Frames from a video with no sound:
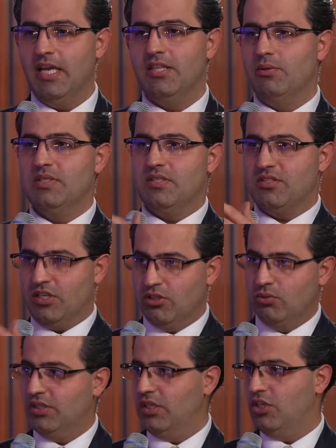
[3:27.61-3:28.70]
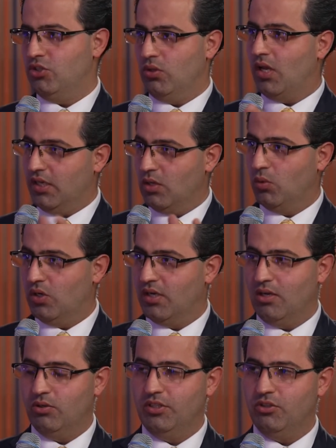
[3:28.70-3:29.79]
Either is a security issue like a war
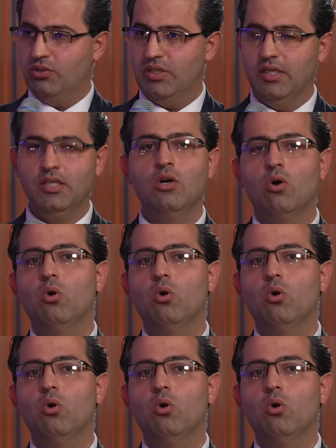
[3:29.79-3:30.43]
now in Ukraine,